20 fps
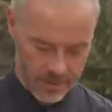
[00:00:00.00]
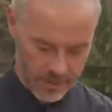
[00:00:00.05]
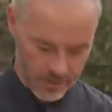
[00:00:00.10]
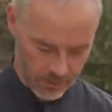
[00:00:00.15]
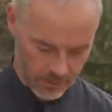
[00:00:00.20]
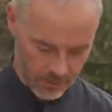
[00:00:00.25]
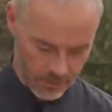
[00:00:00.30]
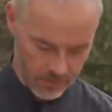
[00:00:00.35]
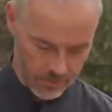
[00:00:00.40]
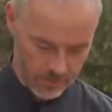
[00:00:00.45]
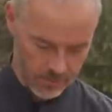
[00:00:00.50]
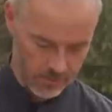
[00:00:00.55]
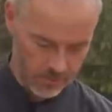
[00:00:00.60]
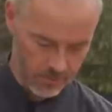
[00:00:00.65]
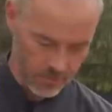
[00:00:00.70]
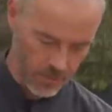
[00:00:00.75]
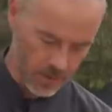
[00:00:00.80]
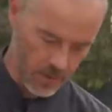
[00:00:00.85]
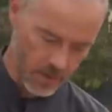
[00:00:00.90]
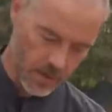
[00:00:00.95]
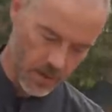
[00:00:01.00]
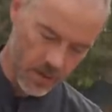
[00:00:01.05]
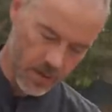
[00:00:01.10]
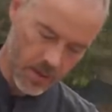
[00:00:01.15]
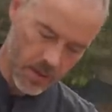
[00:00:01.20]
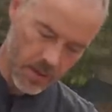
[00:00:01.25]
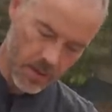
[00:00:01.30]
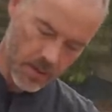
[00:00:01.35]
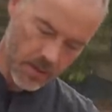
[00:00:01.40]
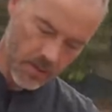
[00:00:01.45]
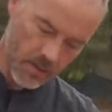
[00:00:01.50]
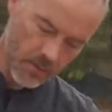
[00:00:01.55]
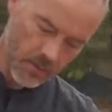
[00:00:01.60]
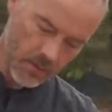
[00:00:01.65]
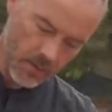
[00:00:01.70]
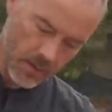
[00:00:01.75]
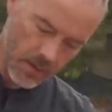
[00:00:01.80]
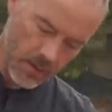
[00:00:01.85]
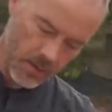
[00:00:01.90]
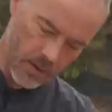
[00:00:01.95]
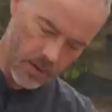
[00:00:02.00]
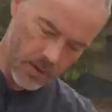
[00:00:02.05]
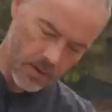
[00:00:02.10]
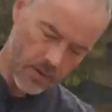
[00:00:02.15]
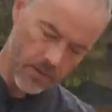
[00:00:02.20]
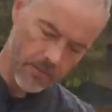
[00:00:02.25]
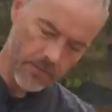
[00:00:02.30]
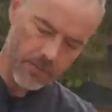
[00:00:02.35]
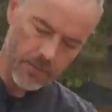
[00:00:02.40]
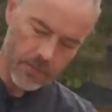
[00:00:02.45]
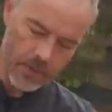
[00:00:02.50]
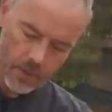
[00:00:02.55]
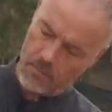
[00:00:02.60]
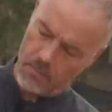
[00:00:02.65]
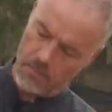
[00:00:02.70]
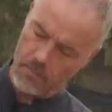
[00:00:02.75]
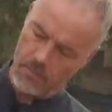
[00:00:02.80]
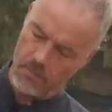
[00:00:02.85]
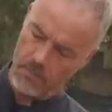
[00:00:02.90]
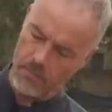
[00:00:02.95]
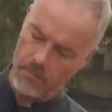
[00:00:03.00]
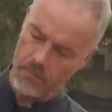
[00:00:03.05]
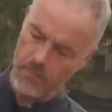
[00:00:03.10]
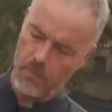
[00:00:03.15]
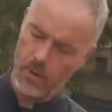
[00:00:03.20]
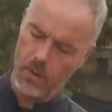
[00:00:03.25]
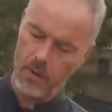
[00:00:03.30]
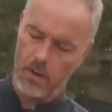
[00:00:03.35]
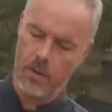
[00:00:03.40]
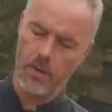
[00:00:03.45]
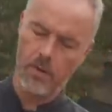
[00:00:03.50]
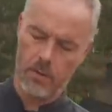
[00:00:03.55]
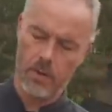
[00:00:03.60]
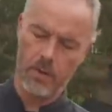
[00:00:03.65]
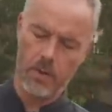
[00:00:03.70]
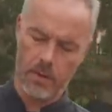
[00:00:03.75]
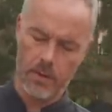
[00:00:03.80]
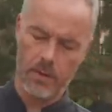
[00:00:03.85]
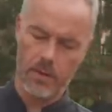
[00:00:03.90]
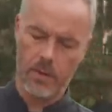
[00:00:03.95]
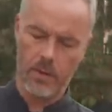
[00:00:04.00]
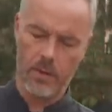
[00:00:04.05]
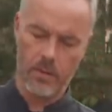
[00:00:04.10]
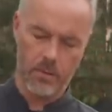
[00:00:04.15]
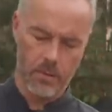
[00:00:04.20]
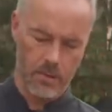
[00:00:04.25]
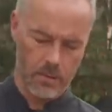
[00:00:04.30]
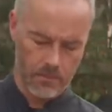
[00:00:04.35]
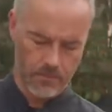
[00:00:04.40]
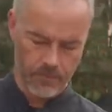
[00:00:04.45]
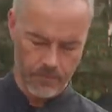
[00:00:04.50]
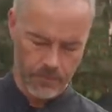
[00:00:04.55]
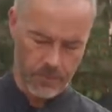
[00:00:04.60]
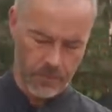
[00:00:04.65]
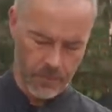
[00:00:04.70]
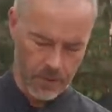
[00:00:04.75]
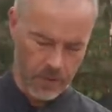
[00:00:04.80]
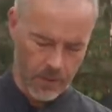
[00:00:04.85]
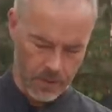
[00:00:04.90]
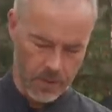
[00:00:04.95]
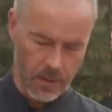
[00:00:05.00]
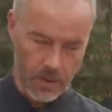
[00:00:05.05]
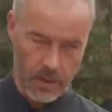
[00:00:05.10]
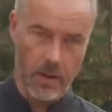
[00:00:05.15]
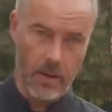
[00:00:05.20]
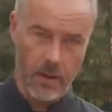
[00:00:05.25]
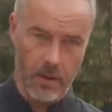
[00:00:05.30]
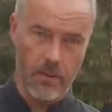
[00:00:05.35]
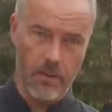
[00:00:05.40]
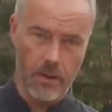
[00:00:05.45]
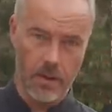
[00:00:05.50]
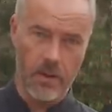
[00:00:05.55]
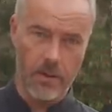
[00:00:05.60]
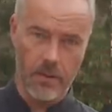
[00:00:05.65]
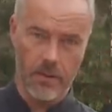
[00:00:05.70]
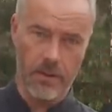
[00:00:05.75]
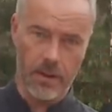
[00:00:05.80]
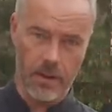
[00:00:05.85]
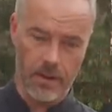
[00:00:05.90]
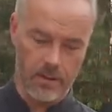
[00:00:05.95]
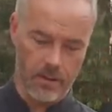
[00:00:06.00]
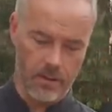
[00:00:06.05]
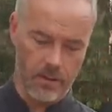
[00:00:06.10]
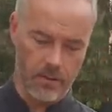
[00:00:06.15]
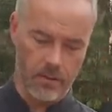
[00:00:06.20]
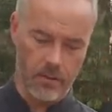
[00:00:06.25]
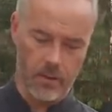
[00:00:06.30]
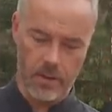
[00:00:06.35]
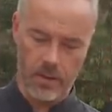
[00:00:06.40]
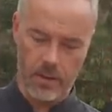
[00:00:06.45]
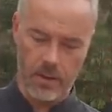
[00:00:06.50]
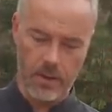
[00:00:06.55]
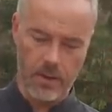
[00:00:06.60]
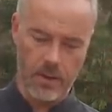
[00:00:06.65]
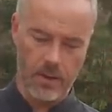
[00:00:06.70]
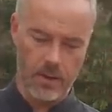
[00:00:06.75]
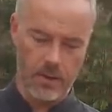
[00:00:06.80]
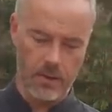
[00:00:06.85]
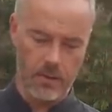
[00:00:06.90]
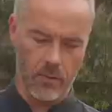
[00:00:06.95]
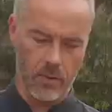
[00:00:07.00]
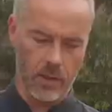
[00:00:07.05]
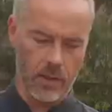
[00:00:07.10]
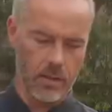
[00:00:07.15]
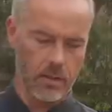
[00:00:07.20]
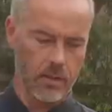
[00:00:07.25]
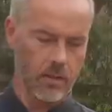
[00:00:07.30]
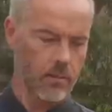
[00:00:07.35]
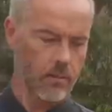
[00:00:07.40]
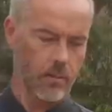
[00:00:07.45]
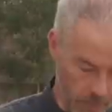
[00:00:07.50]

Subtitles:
Isn't that awesome? And you fit it here. We close it. So this one, you need to find a solution that it doesn't rattle.